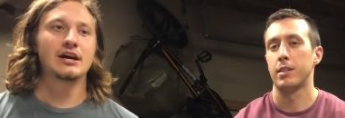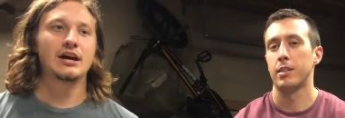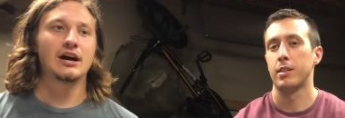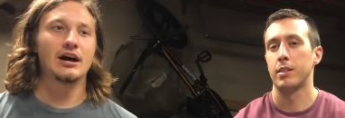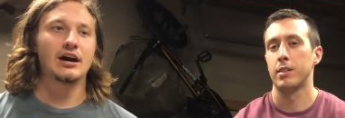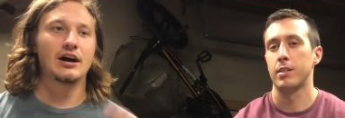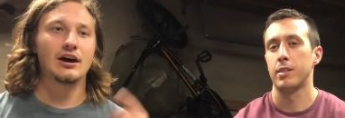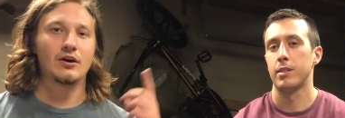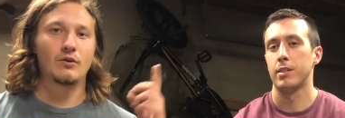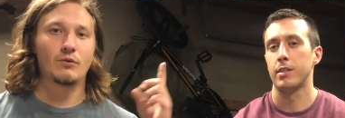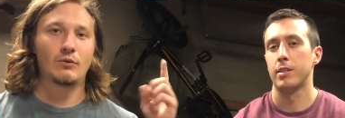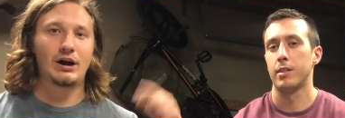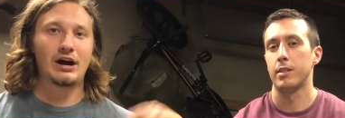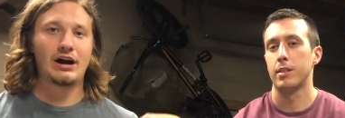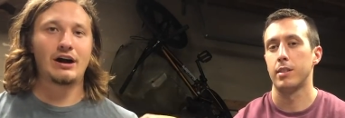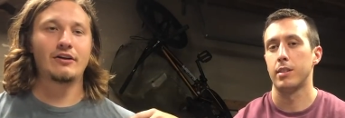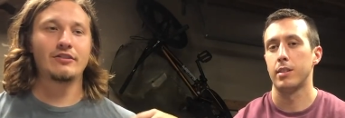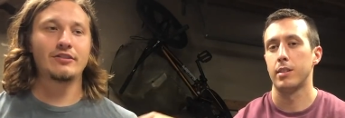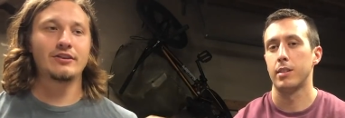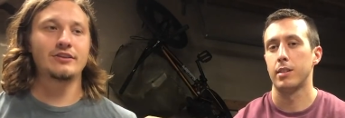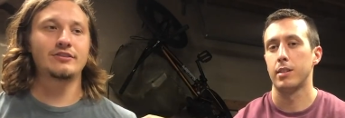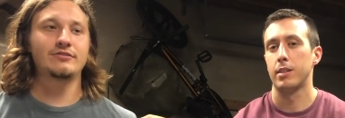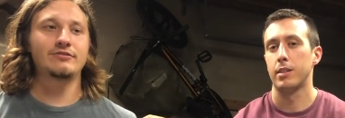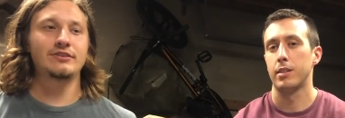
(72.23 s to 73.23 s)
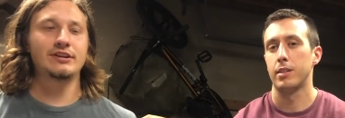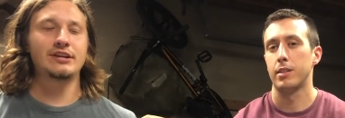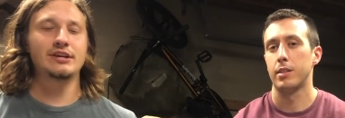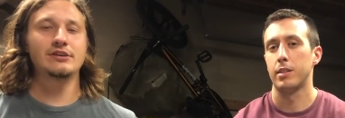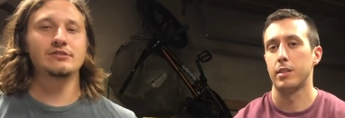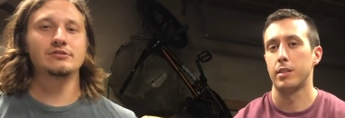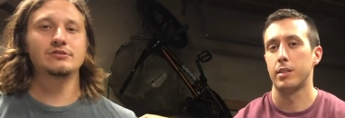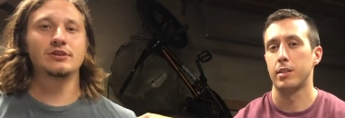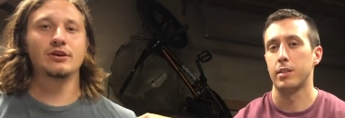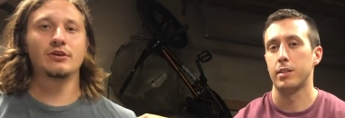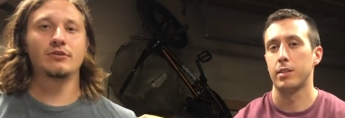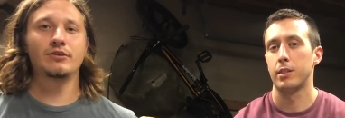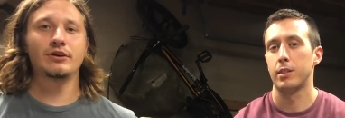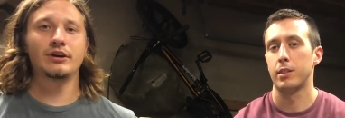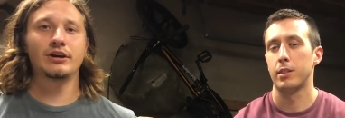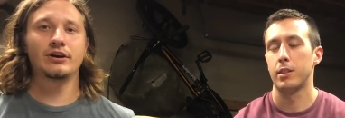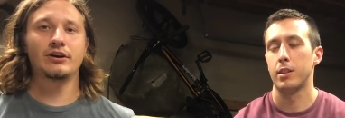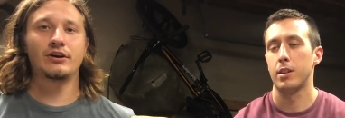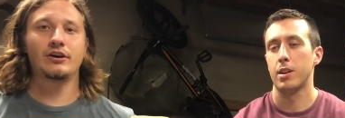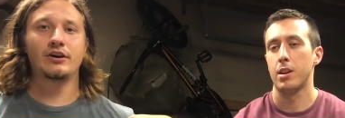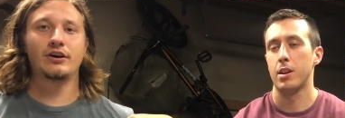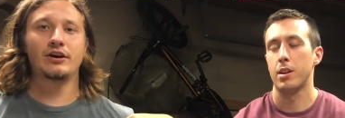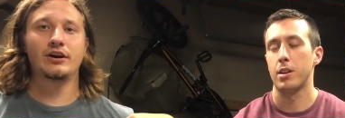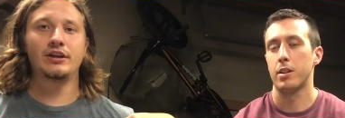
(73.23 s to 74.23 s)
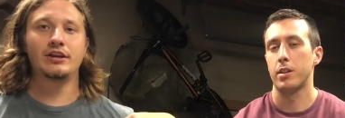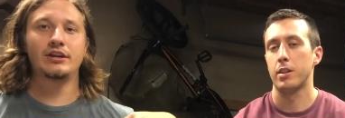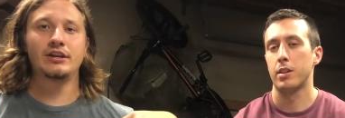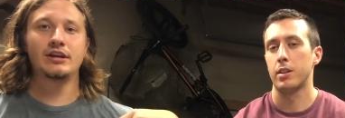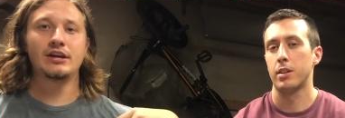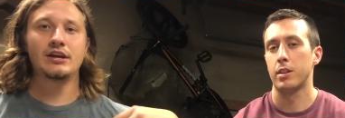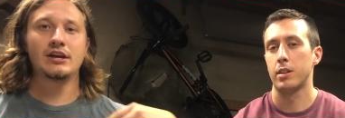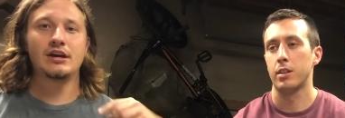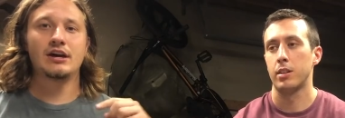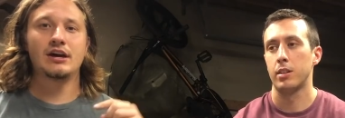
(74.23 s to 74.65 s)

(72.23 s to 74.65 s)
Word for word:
Speaker 1: While this video is going on,